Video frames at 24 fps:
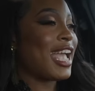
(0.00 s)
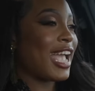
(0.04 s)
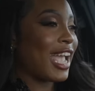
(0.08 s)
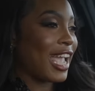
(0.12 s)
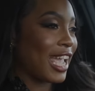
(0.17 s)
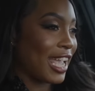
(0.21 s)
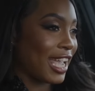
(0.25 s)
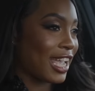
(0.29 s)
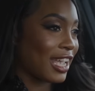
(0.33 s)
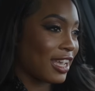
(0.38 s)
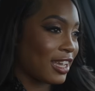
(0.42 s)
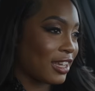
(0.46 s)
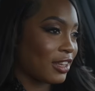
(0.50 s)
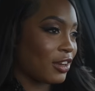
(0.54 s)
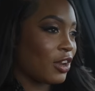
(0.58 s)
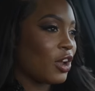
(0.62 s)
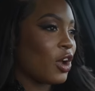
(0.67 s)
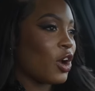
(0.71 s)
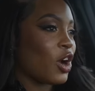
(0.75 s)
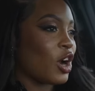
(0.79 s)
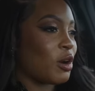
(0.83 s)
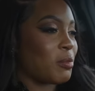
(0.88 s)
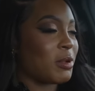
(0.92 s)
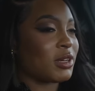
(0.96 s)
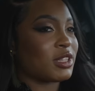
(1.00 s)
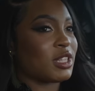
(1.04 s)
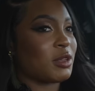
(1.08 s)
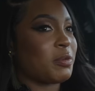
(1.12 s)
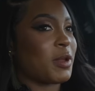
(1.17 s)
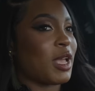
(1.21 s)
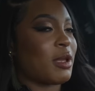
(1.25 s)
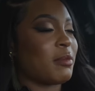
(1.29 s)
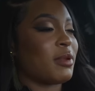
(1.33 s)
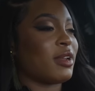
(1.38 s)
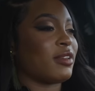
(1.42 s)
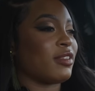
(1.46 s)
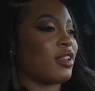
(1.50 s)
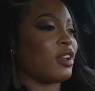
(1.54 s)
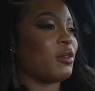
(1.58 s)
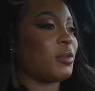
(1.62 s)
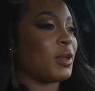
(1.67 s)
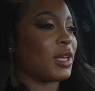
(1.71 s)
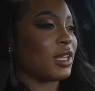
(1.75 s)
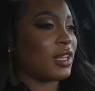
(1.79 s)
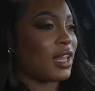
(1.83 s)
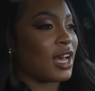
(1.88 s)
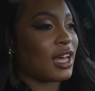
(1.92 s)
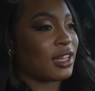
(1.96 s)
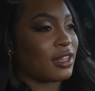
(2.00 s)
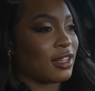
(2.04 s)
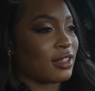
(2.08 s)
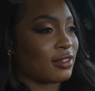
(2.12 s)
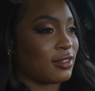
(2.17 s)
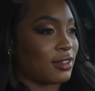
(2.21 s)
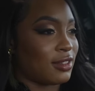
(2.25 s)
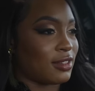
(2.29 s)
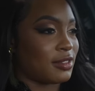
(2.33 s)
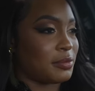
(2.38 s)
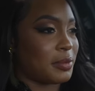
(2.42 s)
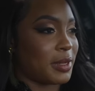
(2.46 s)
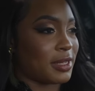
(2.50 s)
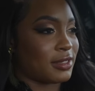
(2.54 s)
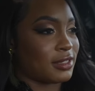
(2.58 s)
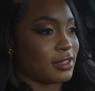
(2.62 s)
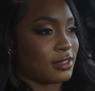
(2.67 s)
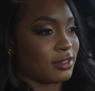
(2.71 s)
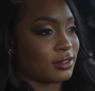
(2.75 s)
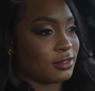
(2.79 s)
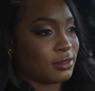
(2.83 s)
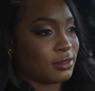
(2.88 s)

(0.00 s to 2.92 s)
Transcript: and her monthly payment is gonna be a lot less than expected.